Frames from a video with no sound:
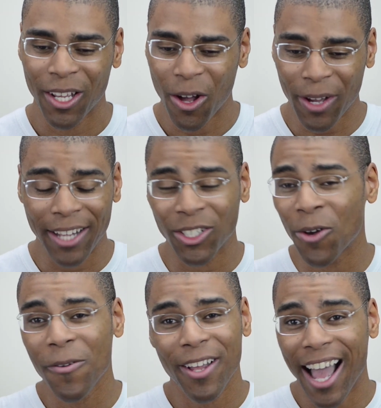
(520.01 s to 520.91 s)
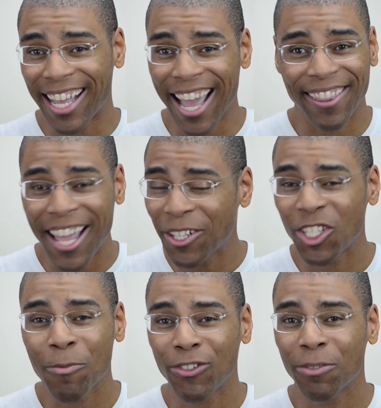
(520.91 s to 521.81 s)
Okay, so again, thank you
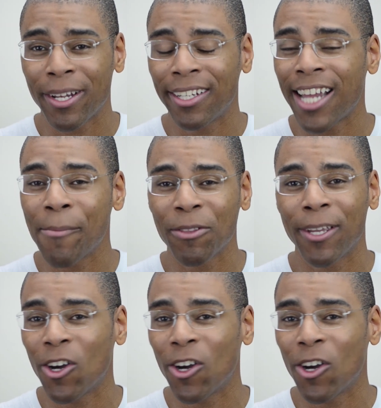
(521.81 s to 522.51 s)
so much for spending time with me.